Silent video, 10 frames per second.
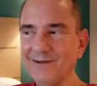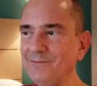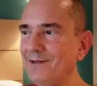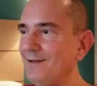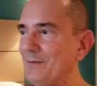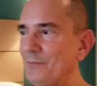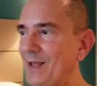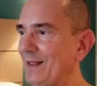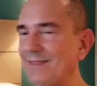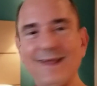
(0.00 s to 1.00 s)
And
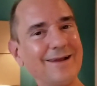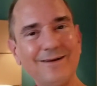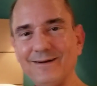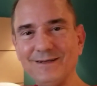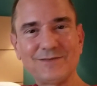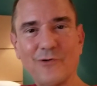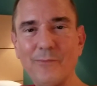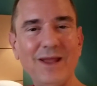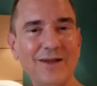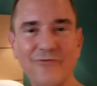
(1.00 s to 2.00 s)
man, thank goodness for
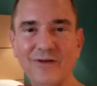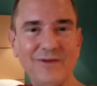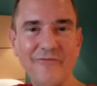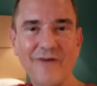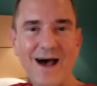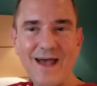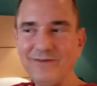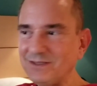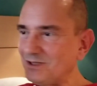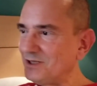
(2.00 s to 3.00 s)
being 55.
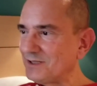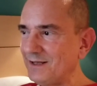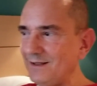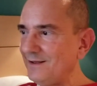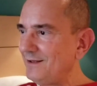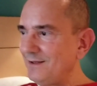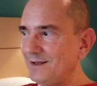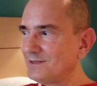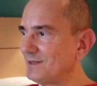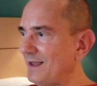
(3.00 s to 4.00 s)
It's just
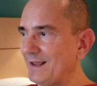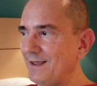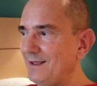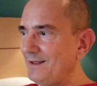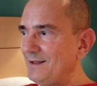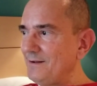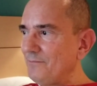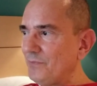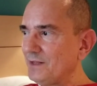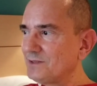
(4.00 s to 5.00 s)
it's like
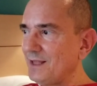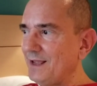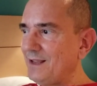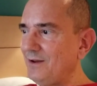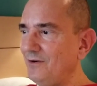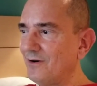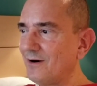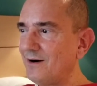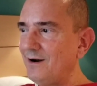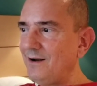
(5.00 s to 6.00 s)
it's like
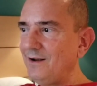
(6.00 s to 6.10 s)
you're